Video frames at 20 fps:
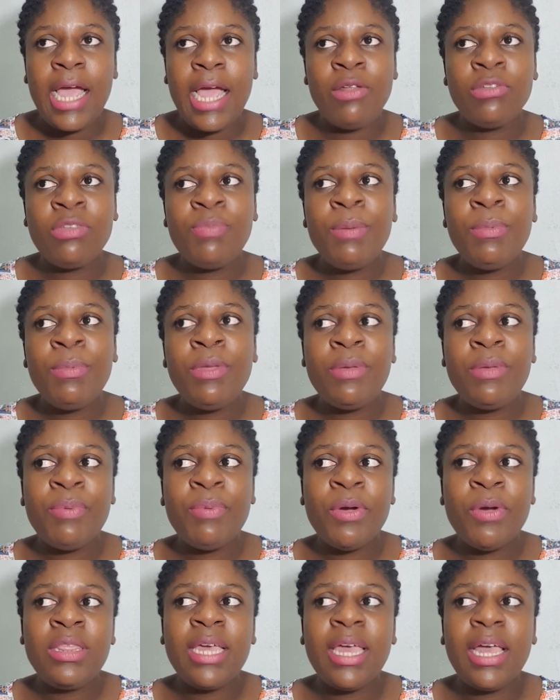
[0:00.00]
it's maybe people
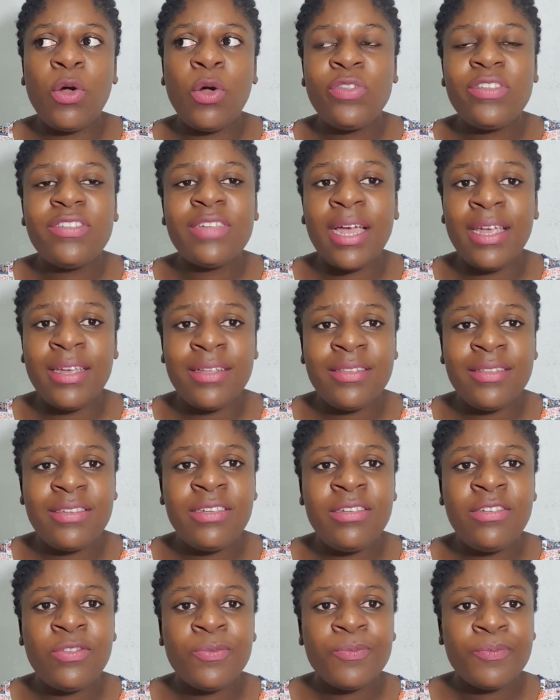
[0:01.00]
in the health
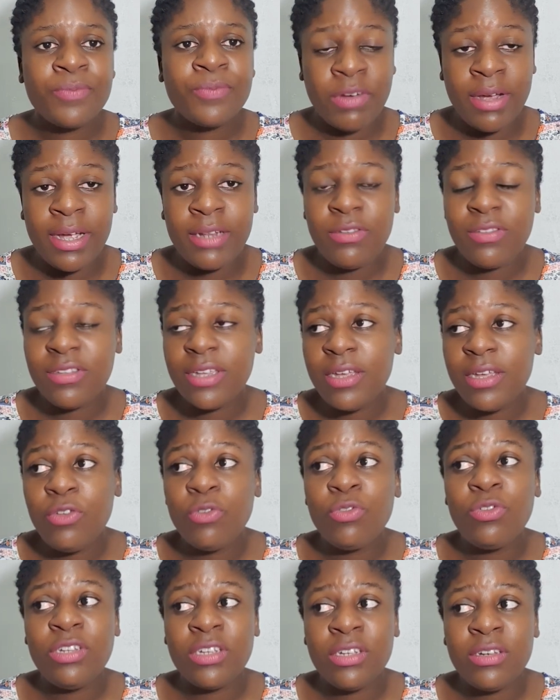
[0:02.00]
sciences, right? You say
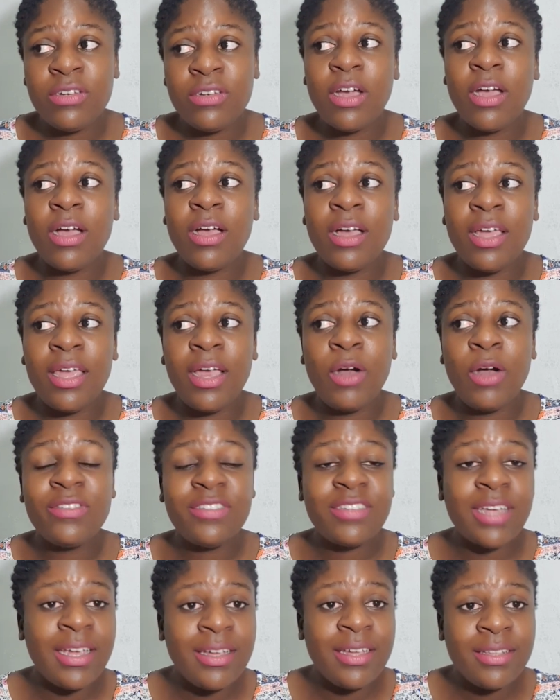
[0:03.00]
you did health
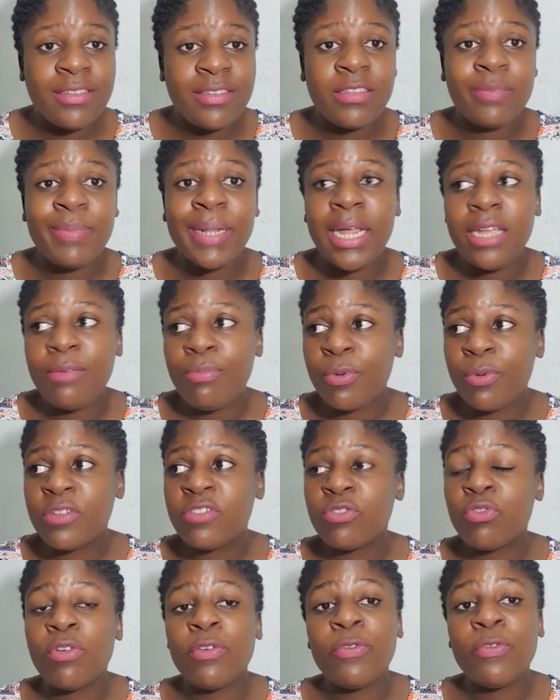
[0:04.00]
sciences, but I put
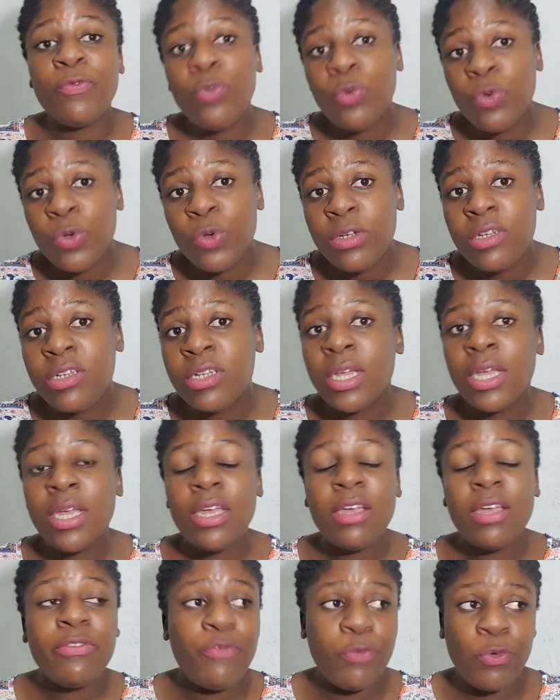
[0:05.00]
it on food
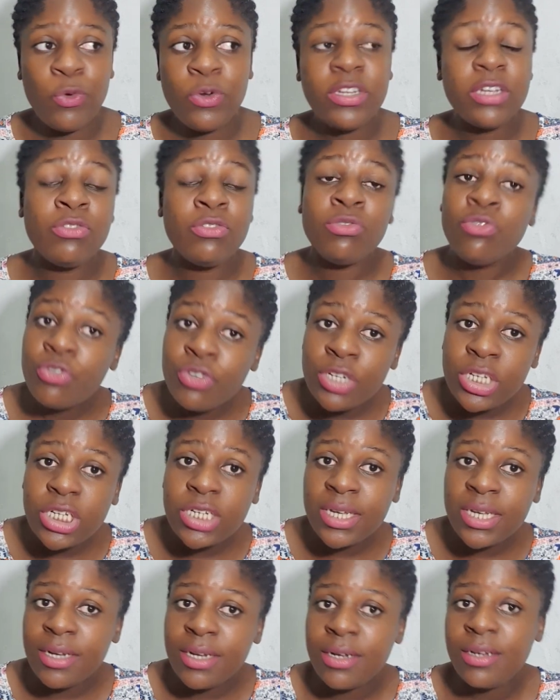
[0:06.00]
and
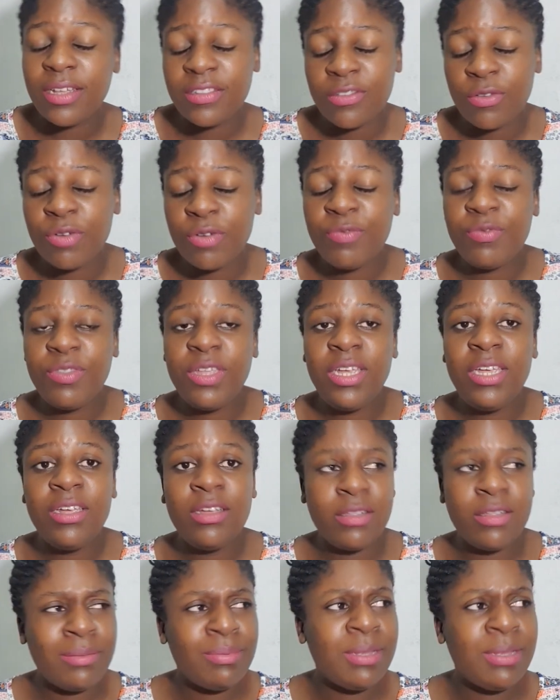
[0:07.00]
nutrition, that sort of
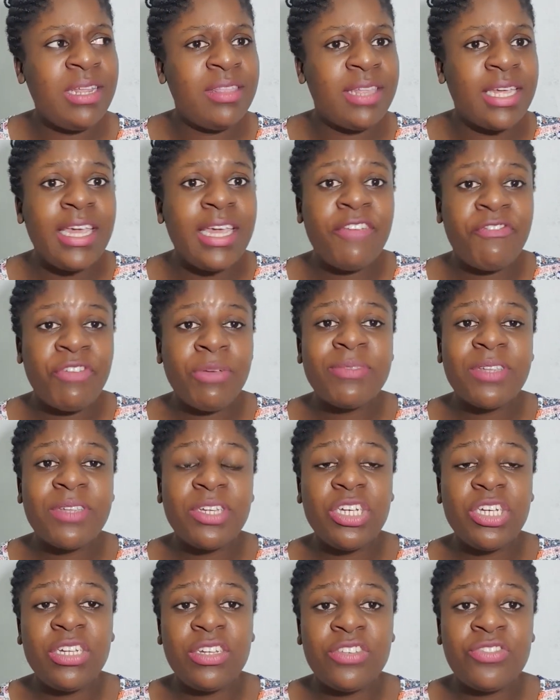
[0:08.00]
thing. Really, in the FMCG
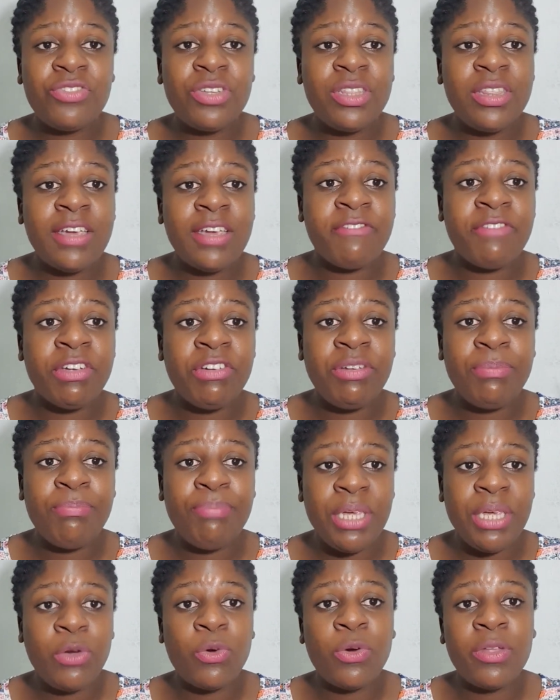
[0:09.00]
industry, they are very
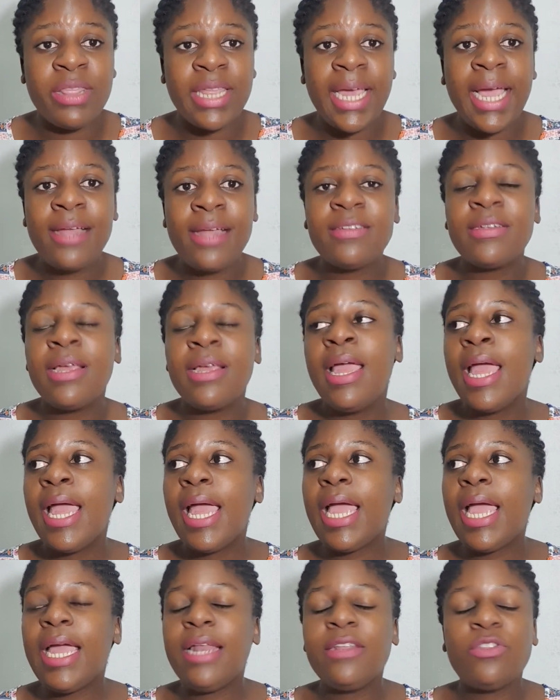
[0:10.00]
big on that.
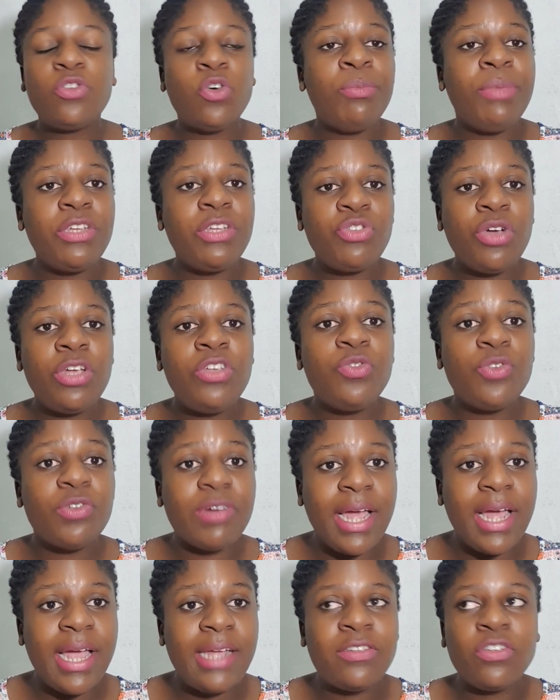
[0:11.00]
And so make sure you
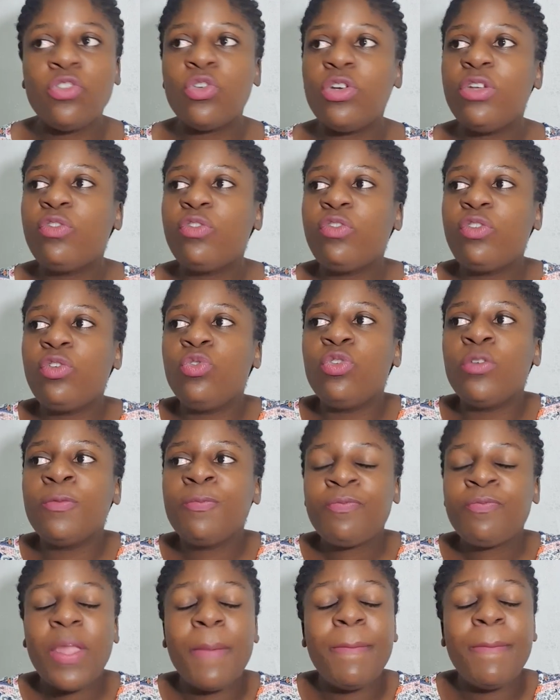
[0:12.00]
write, if you
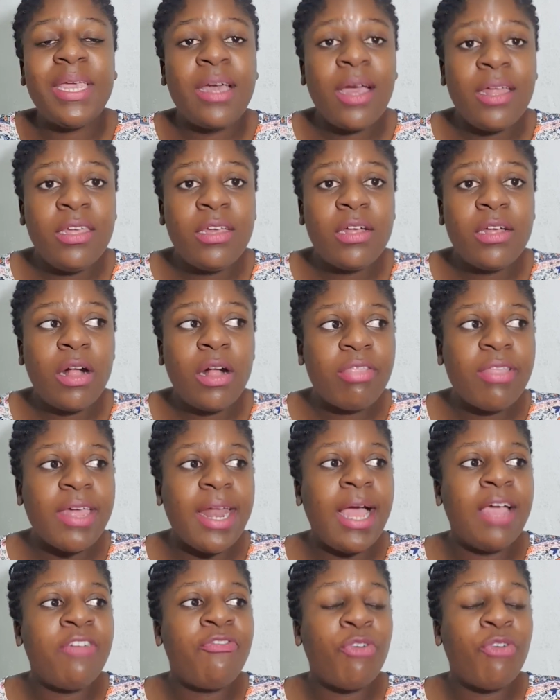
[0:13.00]
are mechanical, that
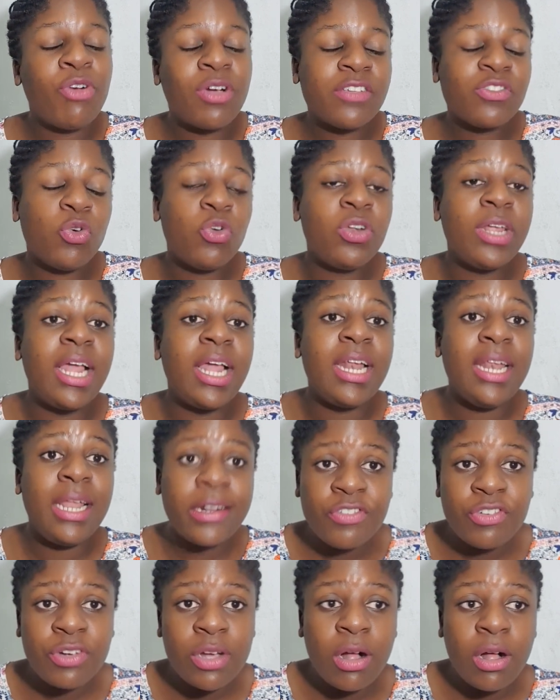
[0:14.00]
I focus on
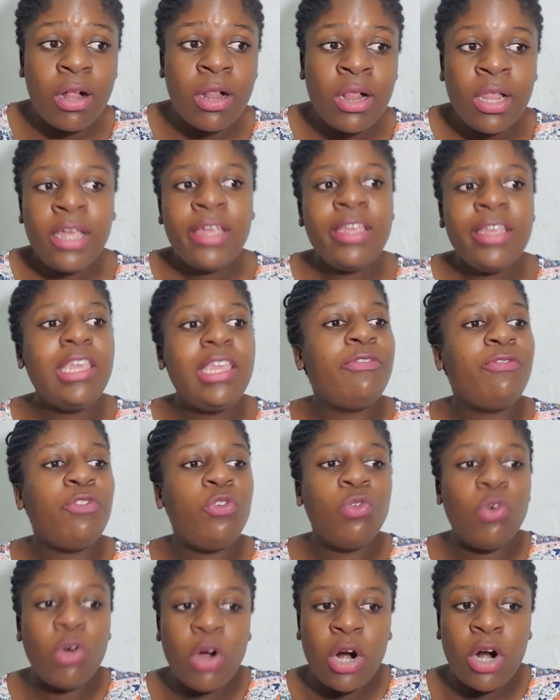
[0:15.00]
electrical. If
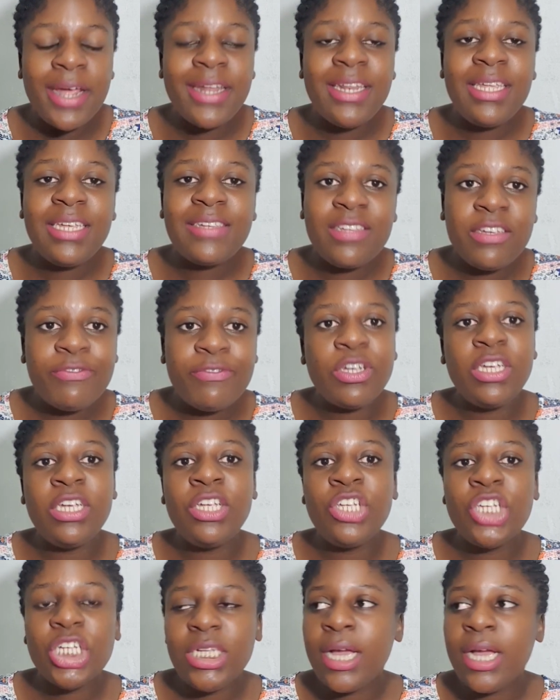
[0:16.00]
you are a civil
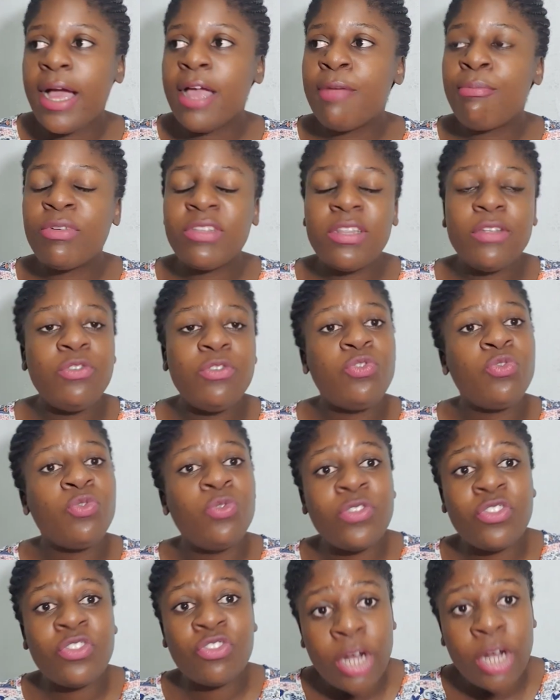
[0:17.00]
engineer, I mostly
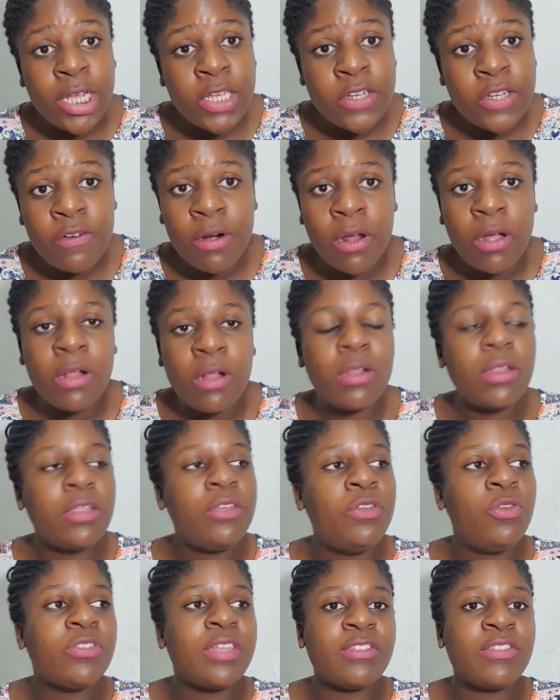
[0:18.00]
do structural,
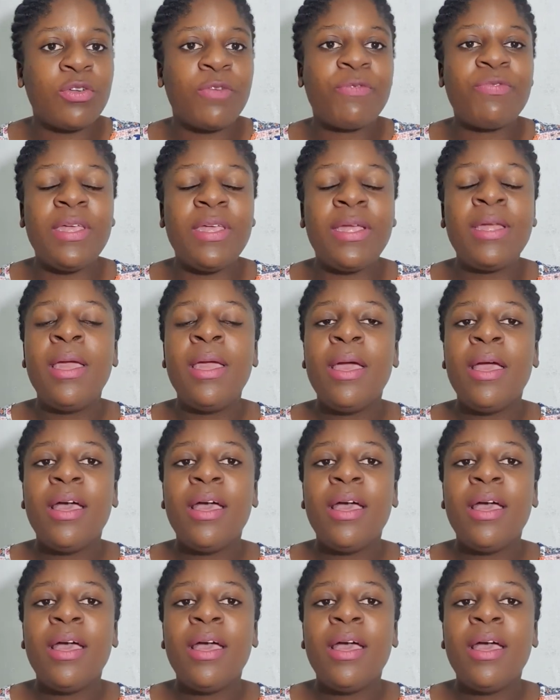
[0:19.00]
that sort of thing.